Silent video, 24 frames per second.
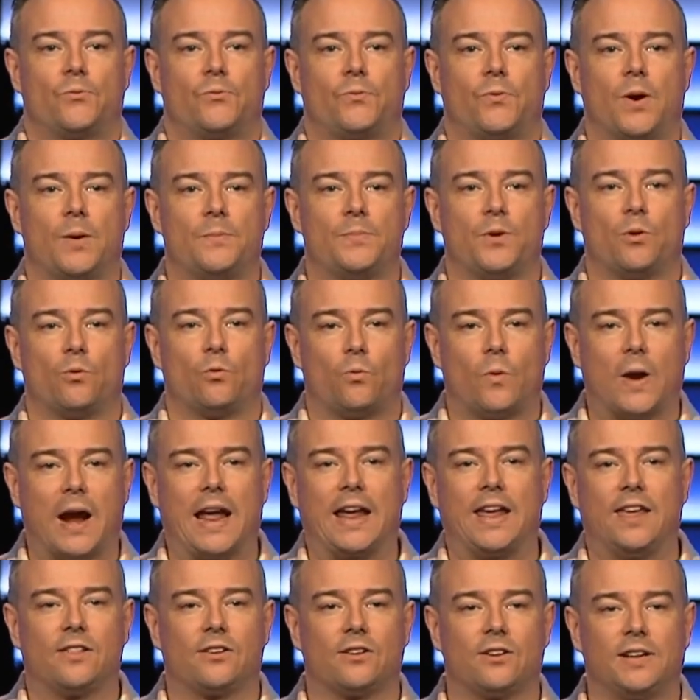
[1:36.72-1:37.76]
From the
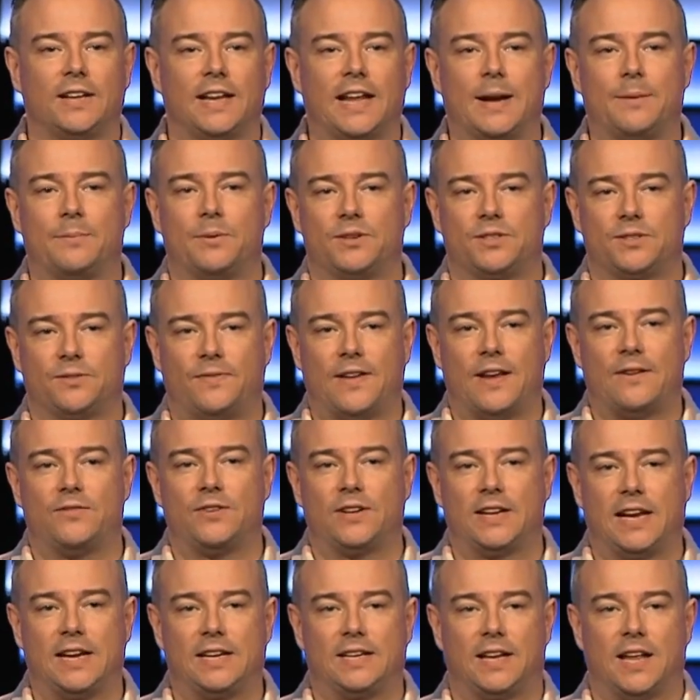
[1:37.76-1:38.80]
regular labors of
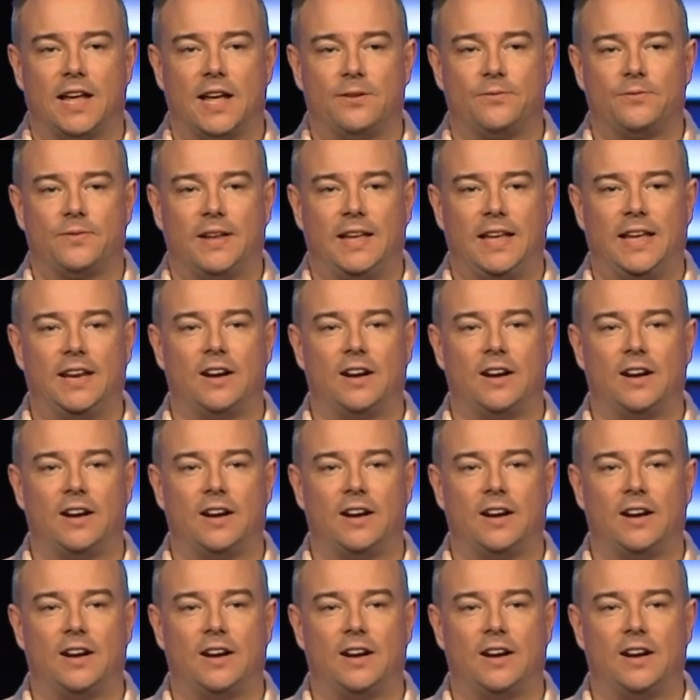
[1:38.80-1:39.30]
everyday life,